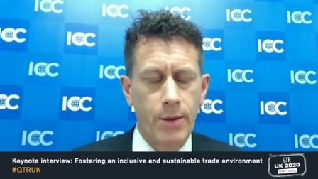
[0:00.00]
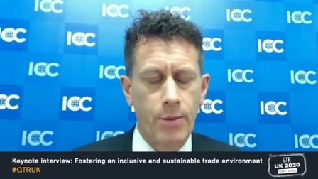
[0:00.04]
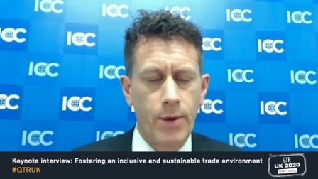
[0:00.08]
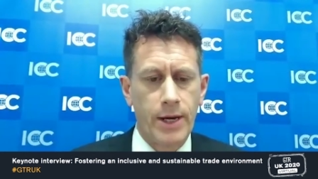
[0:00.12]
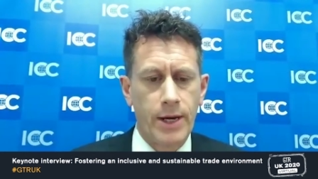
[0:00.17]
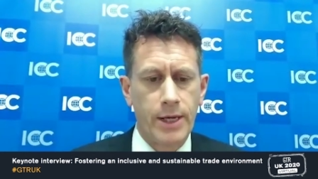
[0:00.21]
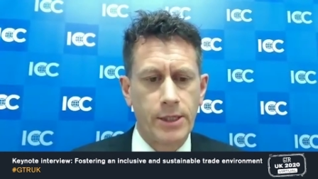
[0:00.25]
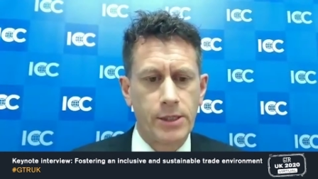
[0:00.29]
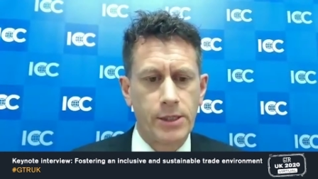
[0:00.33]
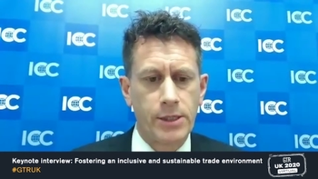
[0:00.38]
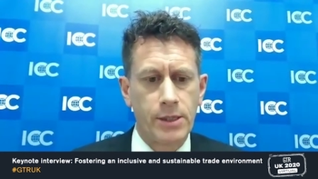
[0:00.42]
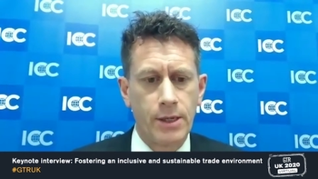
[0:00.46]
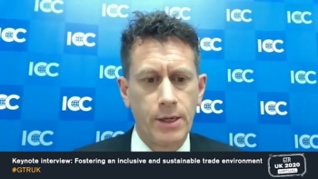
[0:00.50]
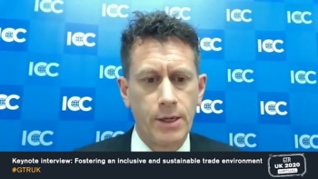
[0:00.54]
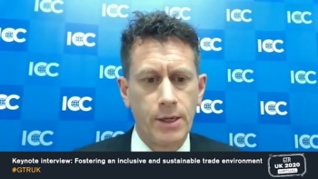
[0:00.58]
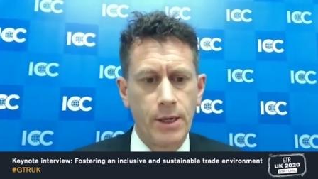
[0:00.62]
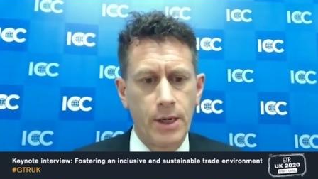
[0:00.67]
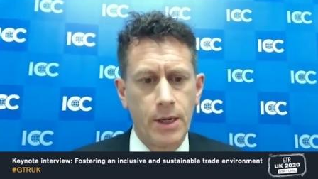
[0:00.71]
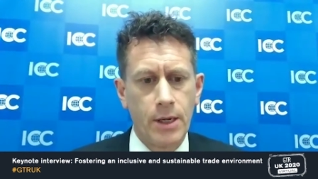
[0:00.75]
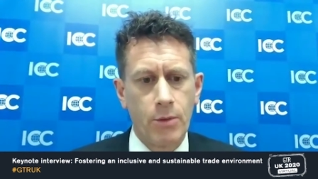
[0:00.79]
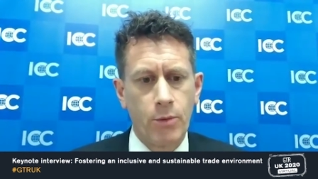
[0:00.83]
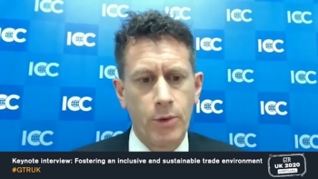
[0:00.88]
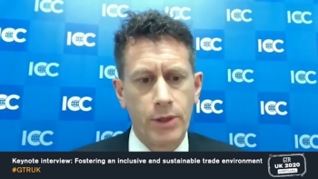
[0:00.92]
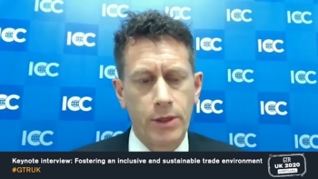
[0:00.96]
ways,
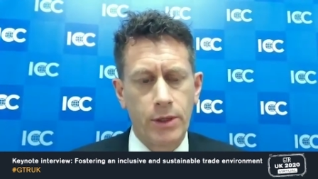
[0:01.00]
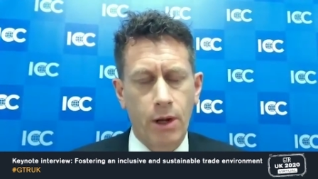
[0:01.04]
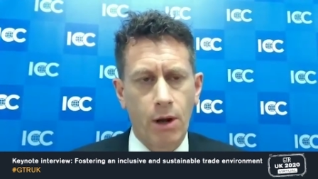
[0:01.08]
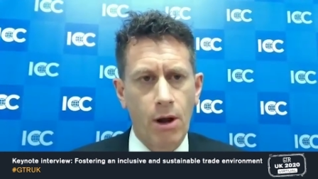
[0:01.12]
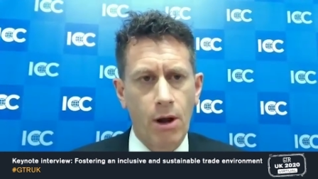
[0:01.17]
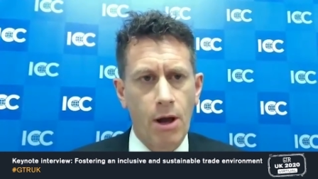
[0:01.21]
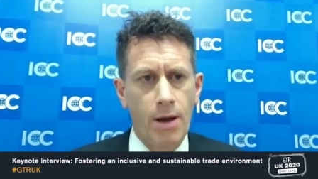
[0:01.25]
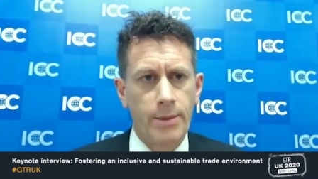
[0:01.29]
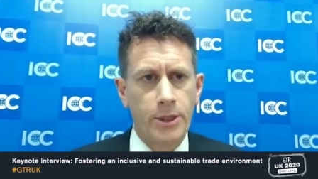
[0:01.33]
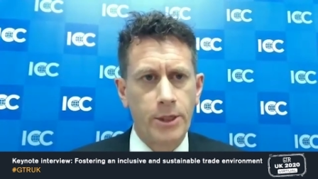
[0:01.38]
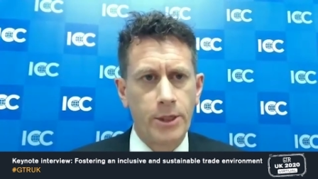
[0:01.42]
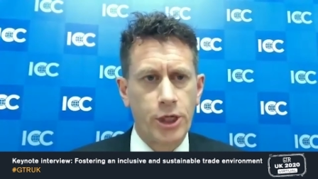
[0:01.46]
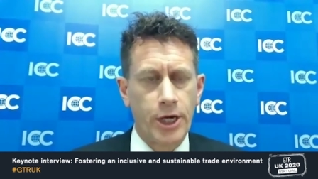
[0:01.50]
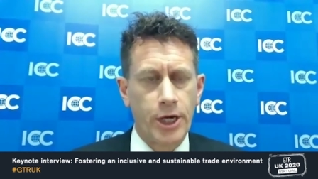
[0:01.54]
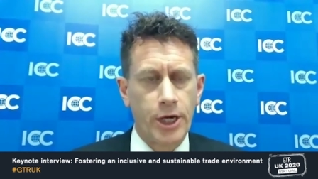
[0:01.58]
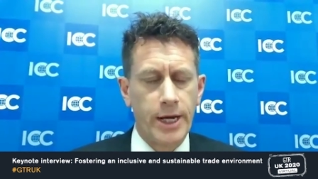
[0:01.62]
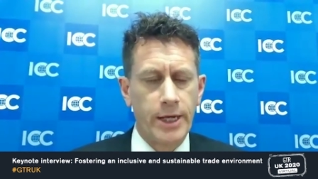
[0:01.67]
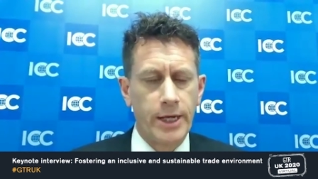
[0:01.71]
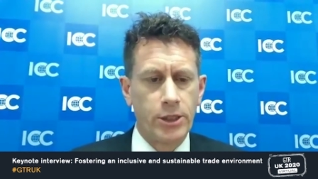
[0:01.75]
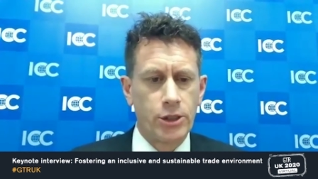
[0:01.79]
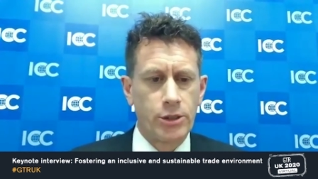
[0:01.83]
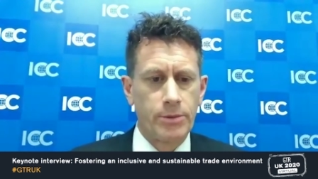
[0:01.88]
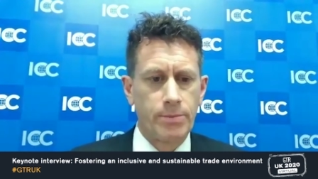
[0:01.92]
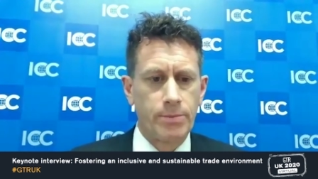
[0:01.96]
with climate
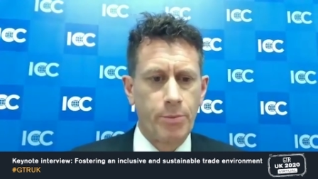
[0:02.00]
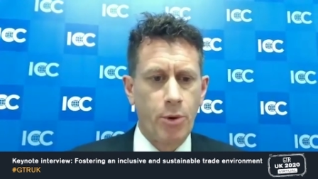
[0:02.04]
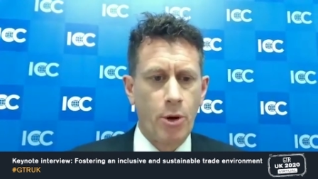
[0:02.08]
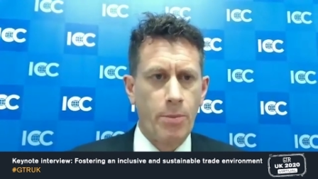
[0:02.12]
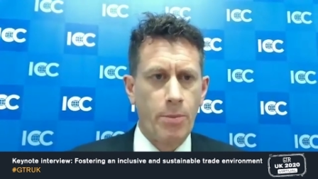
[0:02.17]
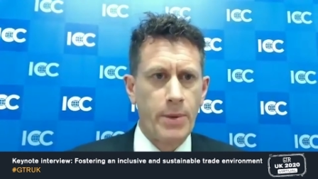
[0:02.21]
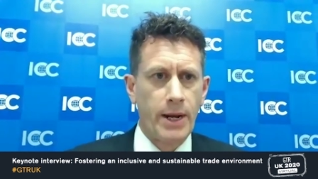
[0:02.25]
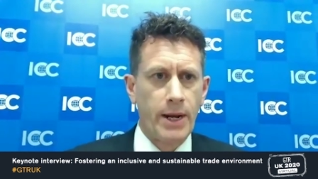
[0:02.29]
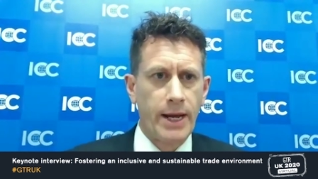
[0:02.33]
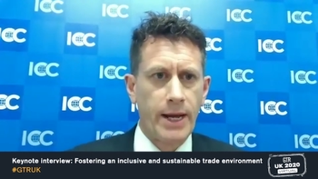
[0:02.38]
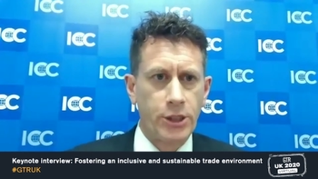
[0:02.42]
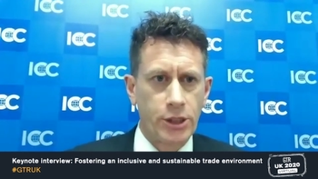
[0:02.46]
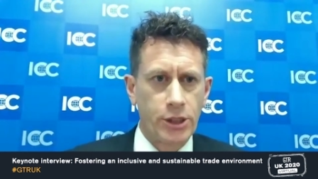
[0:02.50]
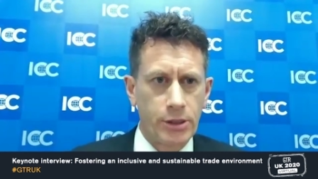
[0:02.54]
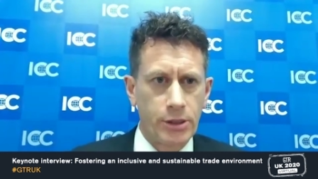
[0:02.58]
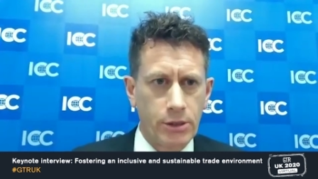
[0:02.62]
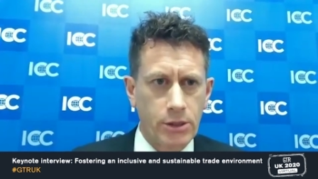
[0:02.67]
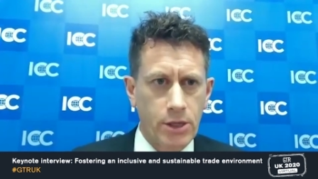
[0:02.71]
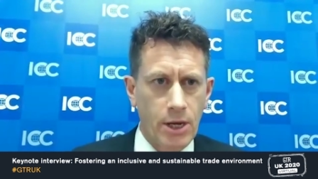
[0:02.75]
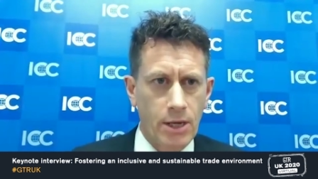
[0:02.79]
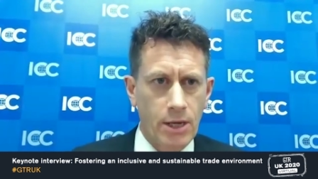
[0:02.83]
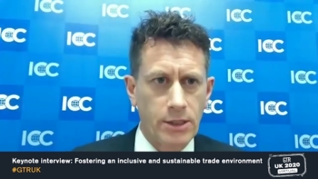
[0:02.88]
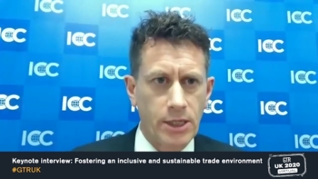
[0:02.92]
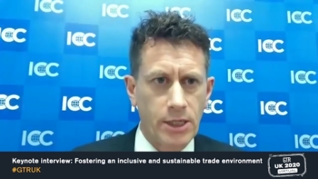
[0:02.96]
change and population
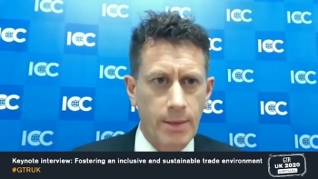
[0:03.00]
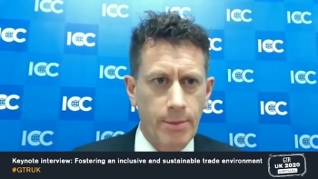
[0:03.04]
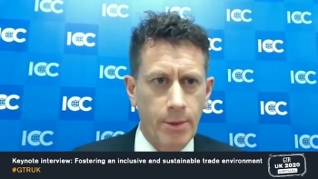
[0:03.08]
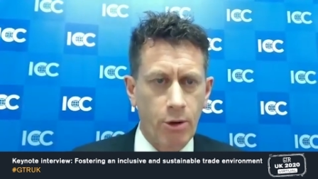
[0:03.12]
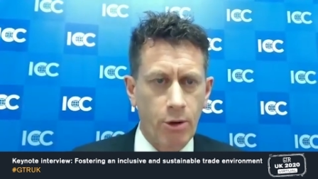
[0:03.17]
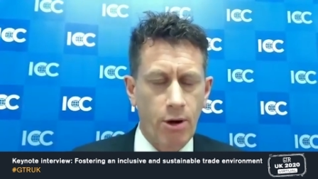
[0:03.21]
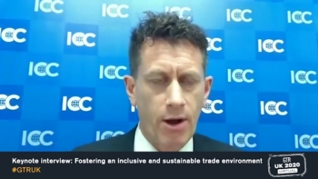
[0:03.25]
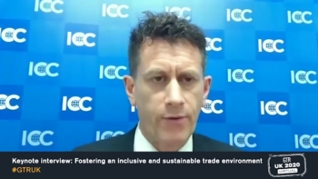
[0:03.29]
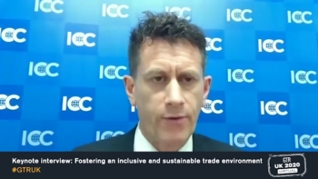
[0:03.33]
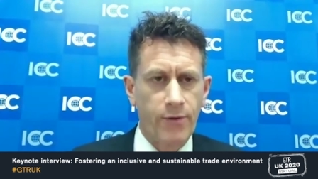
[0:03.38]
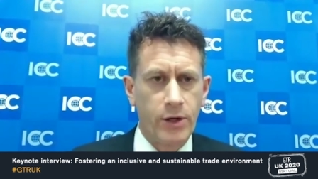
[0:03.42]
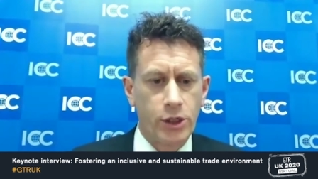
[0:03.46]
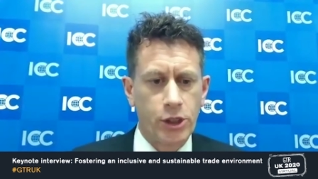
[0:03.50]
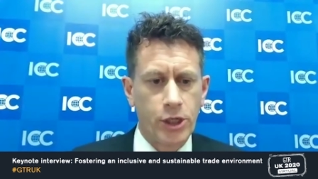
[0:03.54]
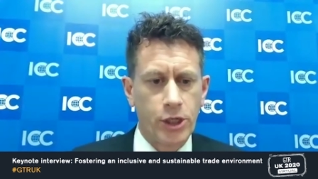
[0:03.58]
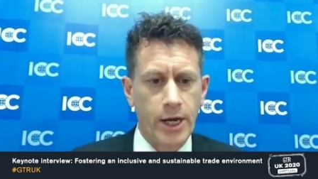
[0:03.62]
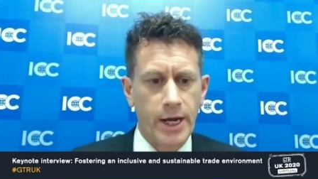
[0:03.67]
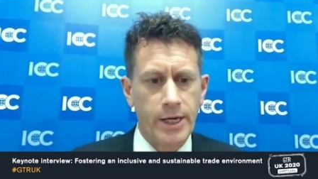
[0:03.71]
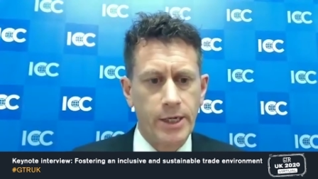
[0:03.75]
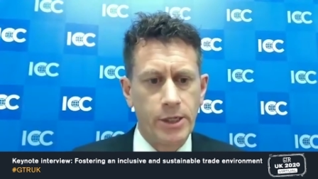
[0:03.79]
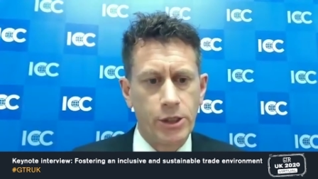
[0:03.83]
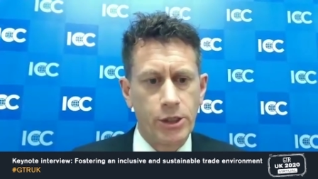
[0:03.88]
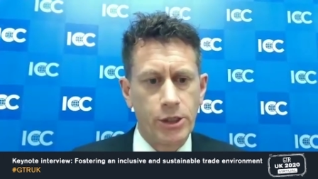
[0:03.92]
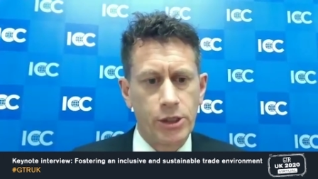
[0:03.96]
demographic
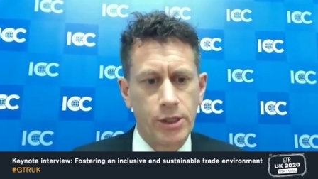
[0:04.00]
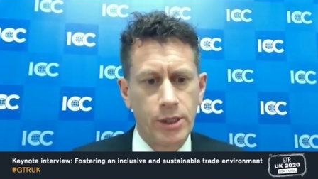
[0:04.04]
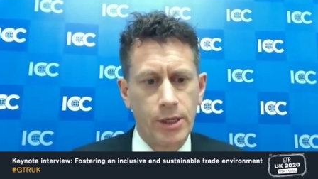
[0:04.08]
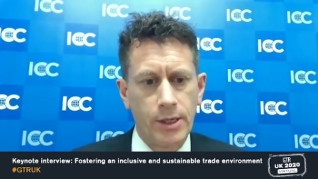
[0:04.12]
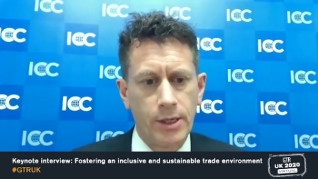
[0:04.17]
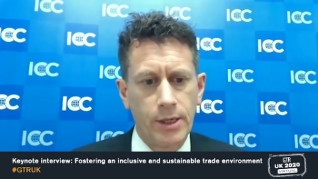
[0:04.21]
change,